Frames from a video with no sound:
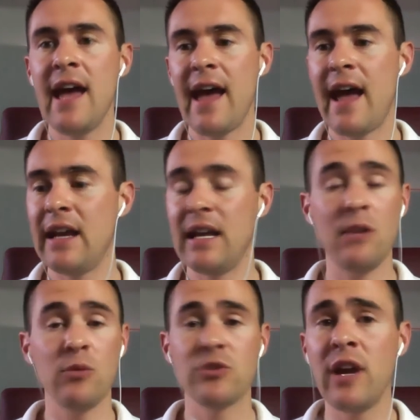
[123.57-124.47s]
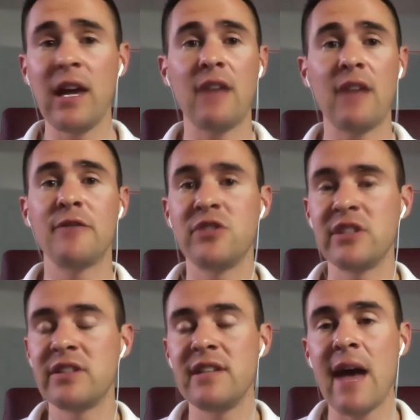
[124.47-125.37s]
and it was great. And for
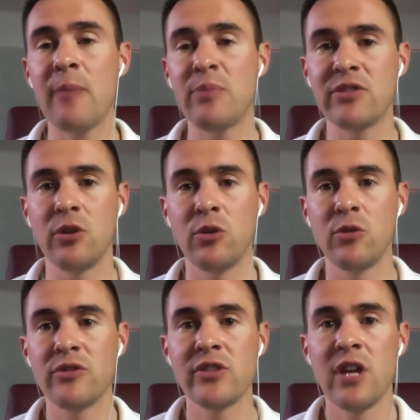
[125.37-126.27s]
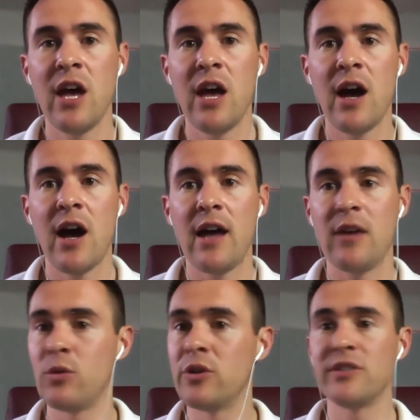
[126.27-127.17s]
60 episodes, it
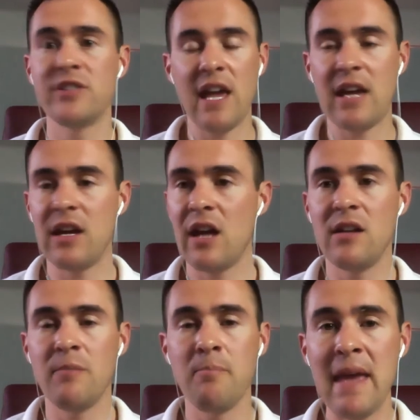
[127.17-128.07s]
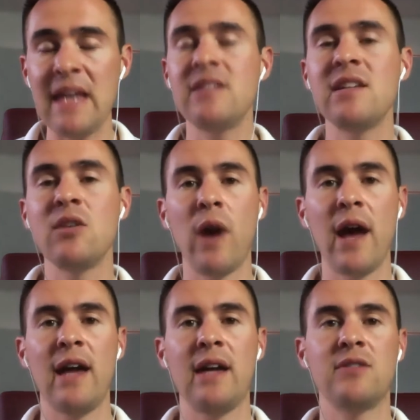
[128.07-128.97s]
was an amazing
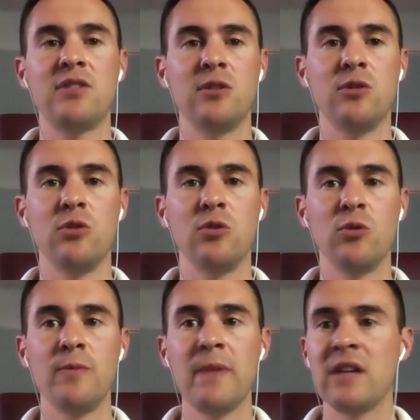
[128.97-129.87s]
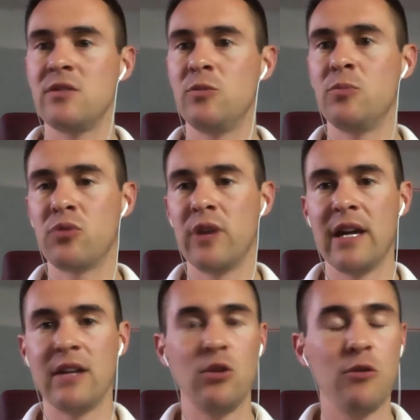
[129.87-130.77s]
way to bring
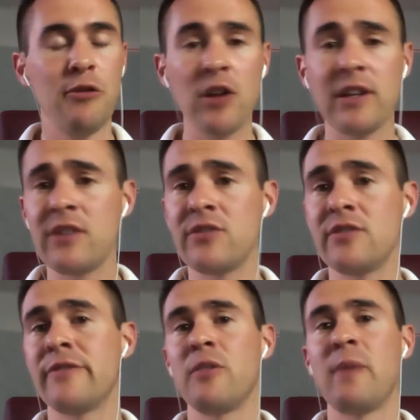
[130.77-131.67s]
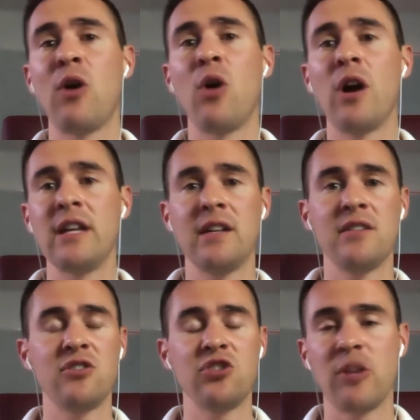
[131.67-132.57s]
new thought leaders in front of my audience,
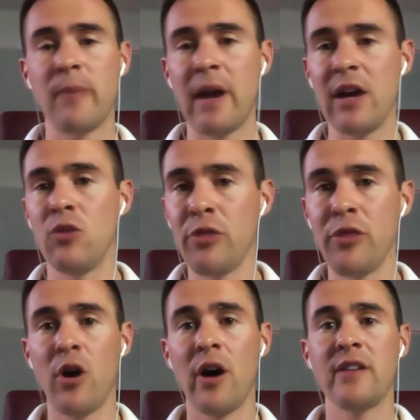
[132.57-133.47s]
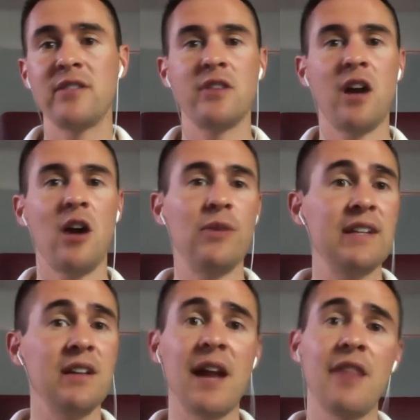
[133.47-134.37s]
to share my own thoughts. We did a
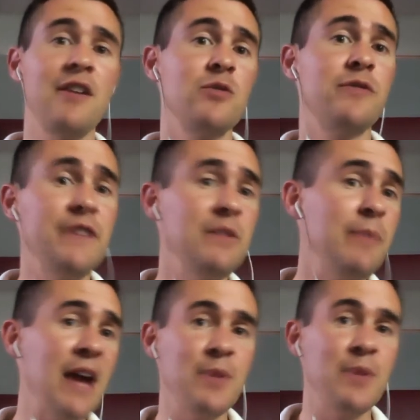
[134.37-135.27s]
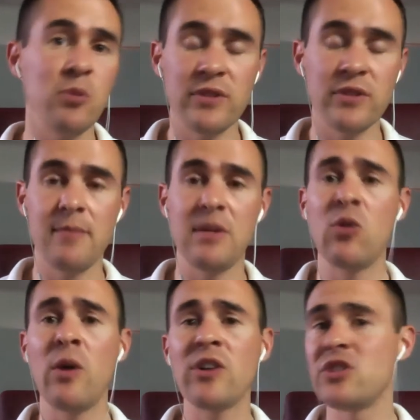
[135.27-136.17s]
lot of things with feedback. People would send me
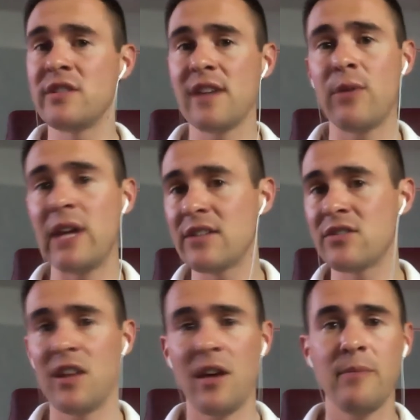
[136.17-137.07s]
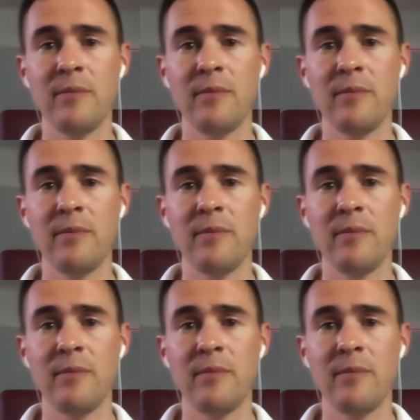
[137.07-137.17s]
questions. I would answer them.